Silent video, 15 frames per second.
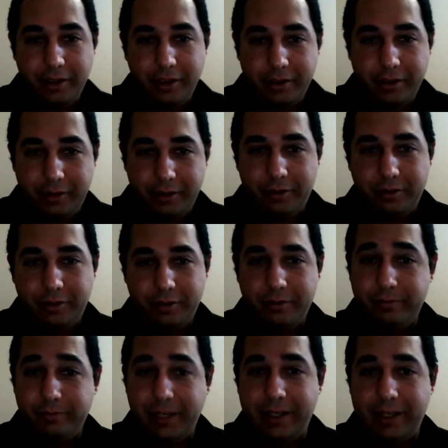So
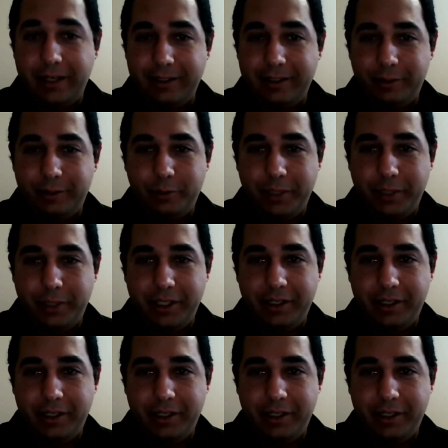yeah, it will be